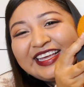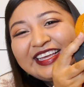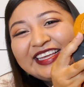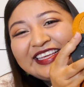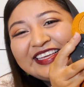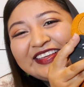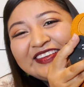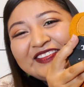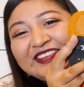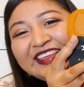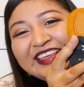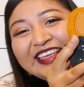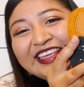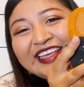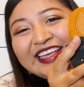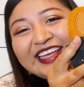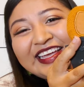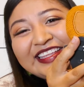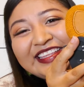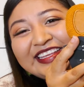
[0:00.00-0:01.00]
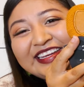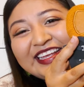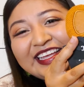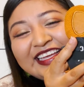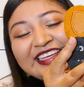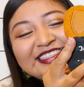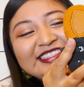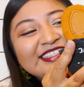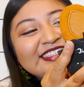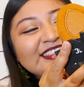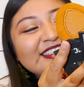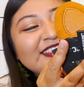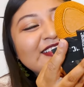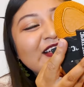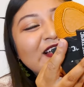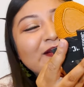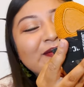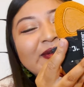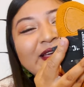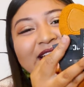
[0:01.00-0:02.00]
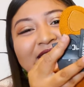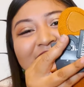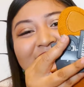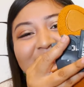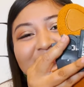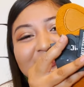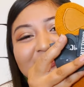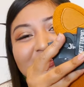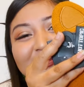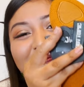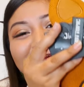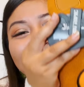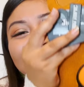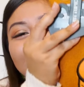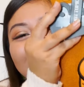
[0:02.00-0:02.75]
time. and then it has his top hat, so